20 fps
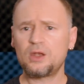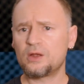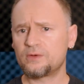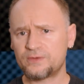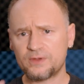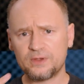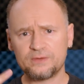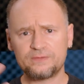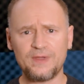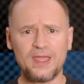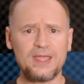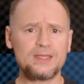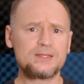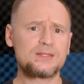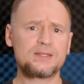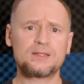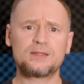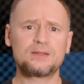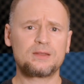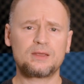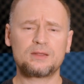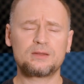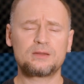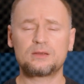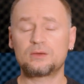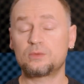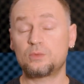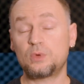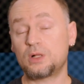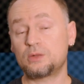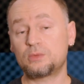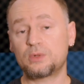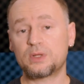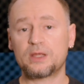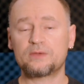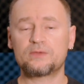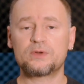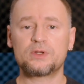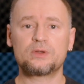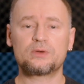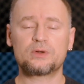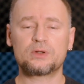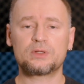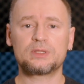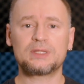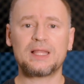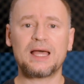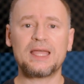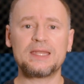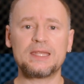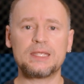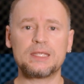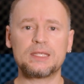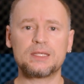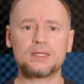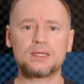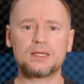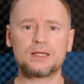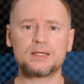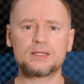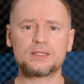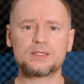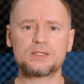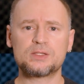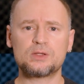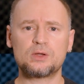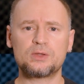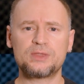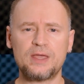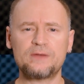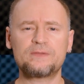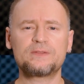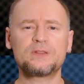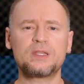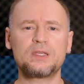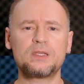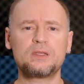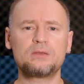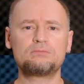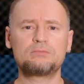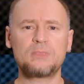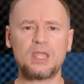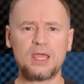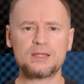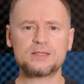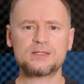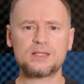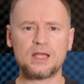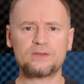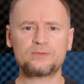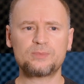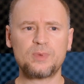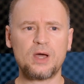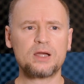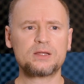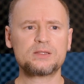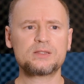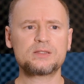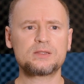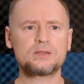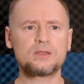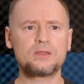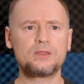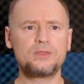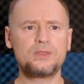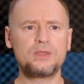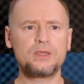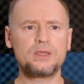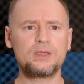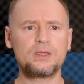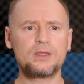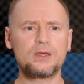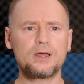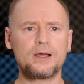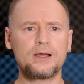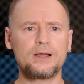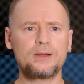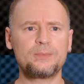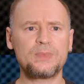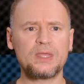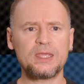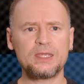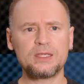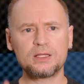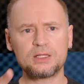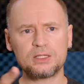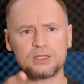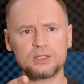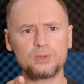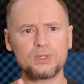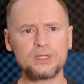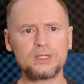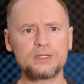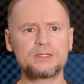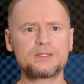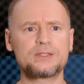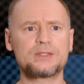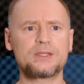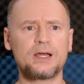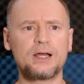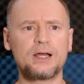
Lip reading: for your face and well, whatever you're lighting. So definitely get a softbox. The included